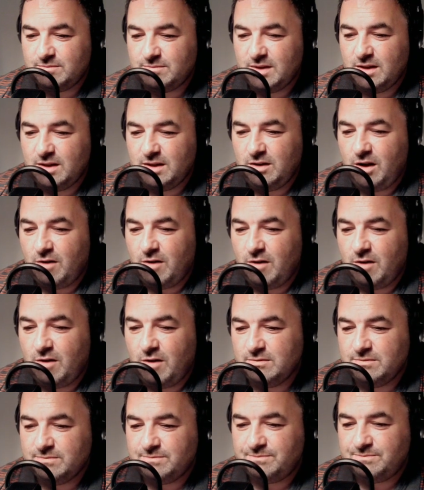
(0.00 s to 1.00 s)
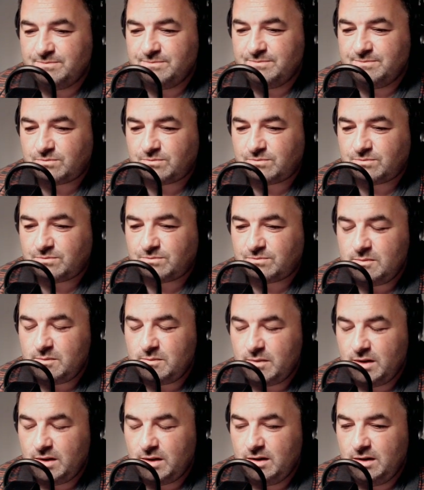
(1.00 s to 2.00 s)

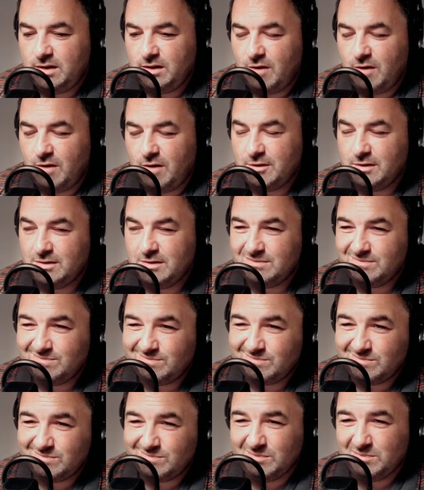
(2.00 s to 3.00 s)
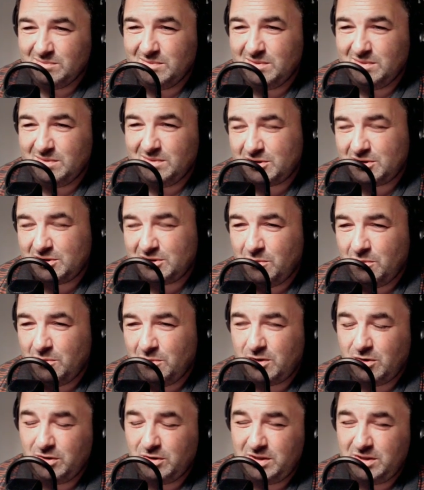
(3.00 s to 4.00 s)
Lovren
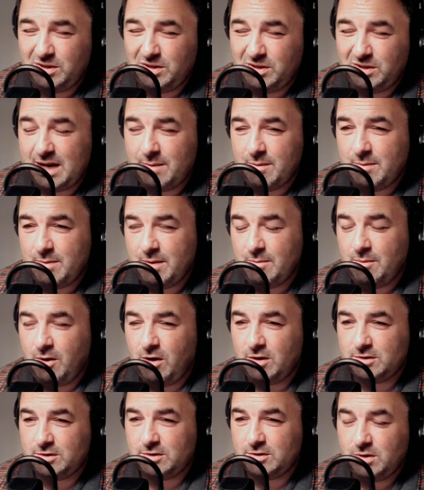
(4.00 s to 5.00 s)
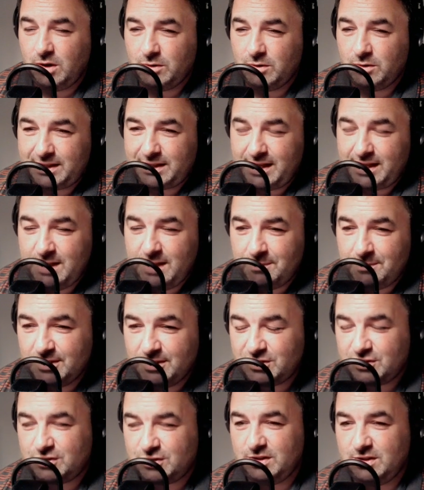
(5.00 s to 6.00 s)
could he track him a bit more? I don't know. The keeper,
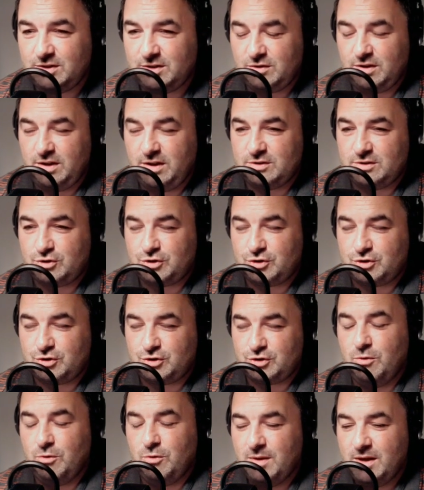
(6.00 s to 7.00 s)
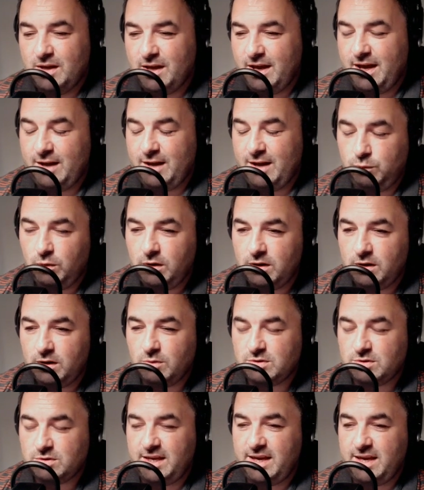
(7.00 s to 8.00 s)
it's through him. It's one of
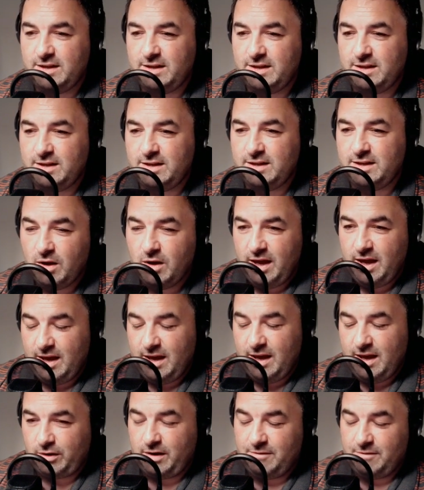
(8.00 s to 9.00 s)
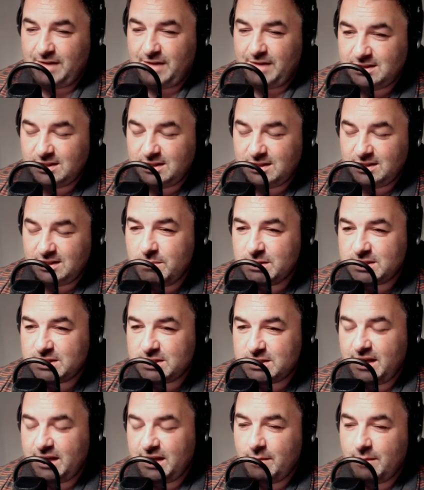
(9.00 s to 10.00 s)
those things. But look, if that's the only
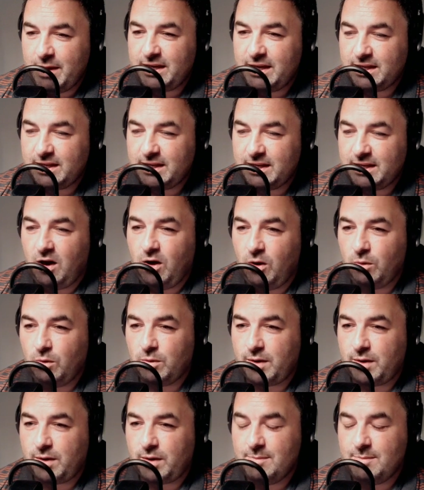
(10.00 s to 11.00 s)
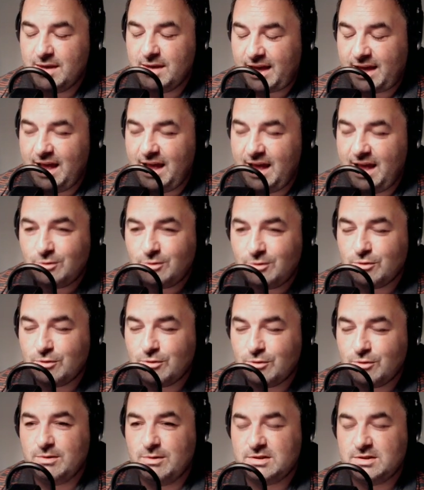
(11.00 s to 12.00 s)
mistake you're making in a whole game, you can't turn
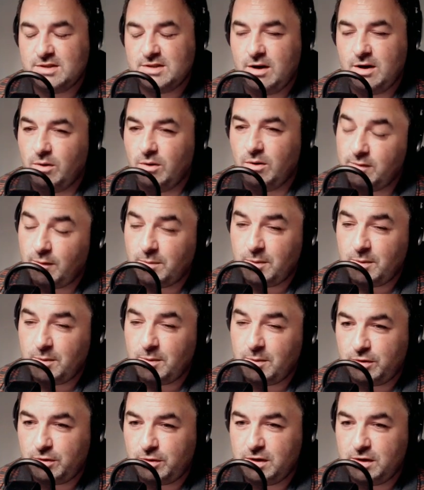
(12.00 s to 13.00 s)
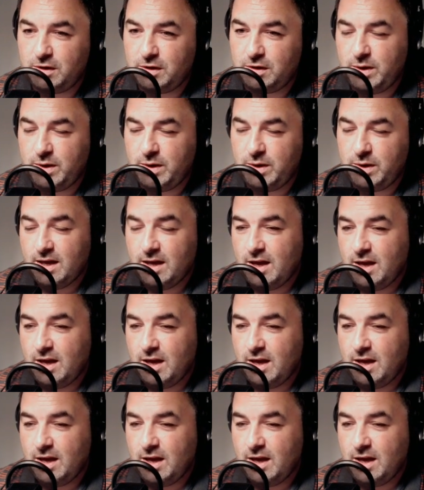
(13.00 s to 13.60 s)
around and say, "Oh, Liverpool are lucky to win."